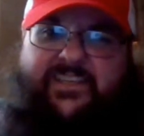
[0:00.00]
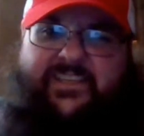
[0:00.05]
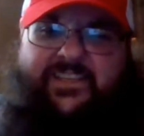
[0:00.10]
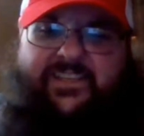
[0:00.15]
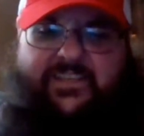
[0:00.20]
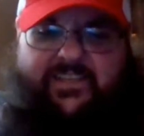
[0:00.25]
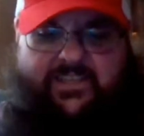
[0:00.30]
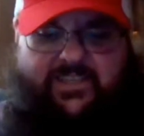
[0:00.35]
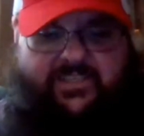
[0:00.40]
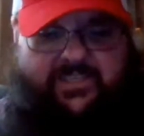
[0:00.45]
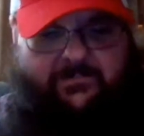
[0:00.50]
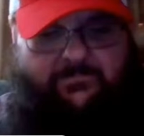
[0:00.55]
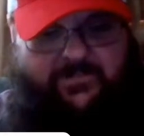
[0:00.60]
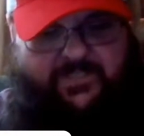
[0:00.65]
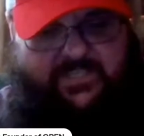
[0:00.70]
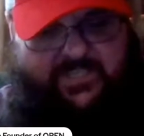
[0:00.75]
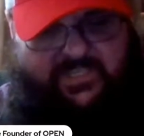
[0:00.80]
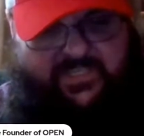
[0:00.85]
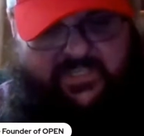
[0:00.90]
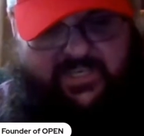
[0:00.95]
I mean, I've got
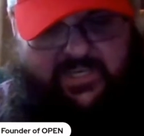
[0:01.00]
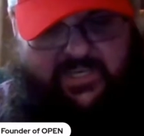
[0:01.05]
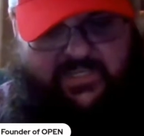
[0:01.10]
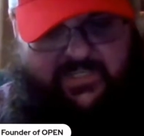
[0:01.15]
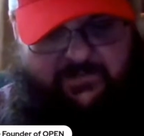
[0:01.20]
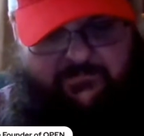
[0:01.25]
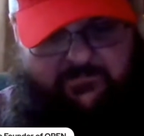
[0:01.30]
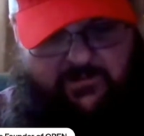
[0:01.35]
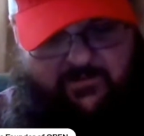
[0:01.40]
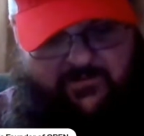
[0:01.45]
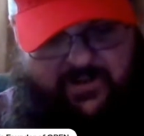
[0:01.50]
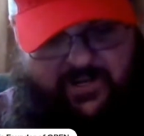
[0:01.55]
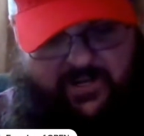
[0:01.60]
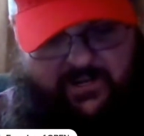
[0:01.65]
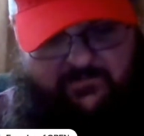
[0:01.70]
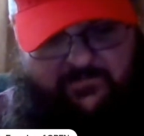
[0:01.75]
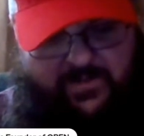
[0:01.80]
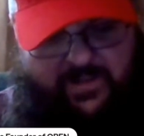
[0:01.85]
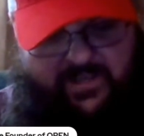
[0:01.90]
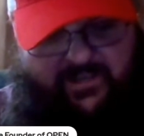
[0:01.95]
like a couple
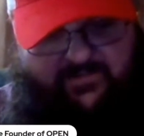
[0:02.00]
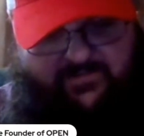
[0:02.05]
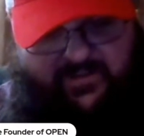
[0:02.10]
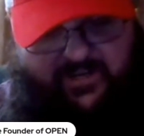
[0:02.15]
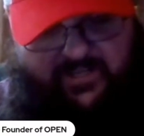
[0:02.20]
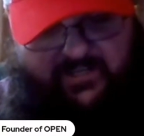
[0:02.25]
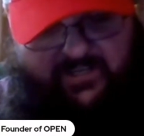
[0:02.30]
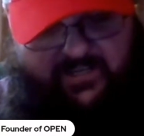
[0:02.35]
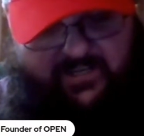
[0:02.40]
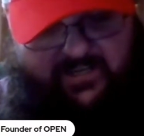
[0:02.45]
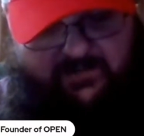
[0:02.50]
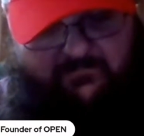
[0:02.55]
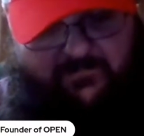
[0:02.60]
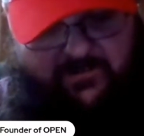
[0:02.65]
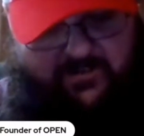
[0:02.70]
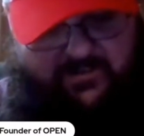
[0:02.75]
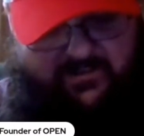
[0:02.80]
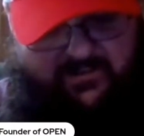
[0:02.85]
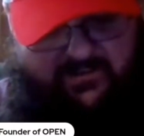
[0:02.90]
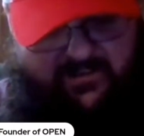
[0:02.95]
fish on them, but
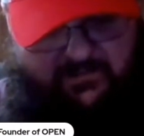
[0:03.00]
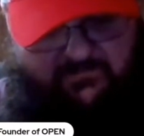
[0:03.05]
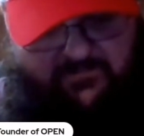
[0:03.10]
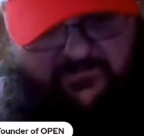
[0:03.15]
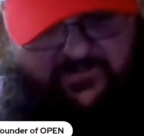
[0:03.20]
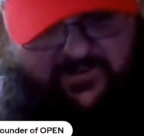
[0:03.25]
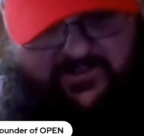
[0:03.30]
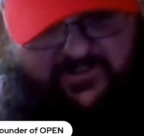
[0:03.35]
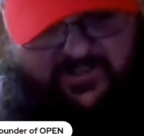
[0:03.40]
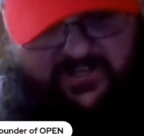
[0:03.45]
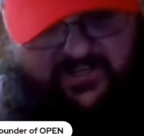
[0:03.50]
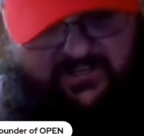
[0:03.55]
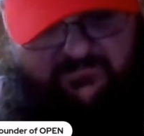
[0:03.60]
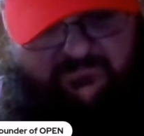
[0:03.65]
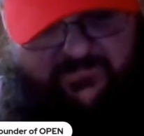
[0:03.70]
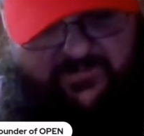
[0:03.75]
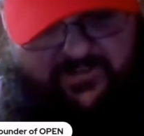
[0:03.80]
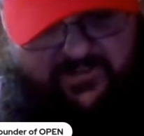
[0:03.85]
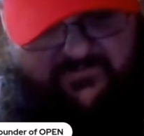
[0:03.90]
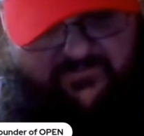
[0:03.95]
for the most part, like
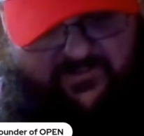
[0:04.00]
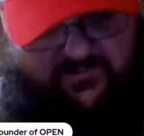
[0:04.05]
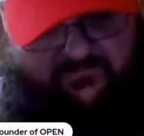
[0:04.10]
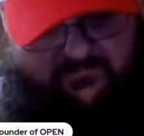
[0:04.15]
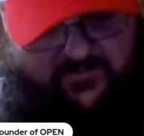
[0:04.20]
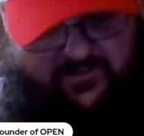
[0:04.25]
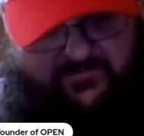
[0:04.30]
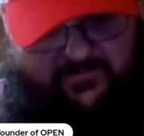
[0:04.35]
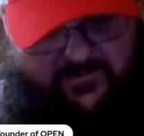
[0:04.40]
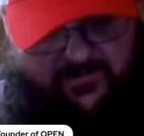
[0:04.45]
most of them just seem to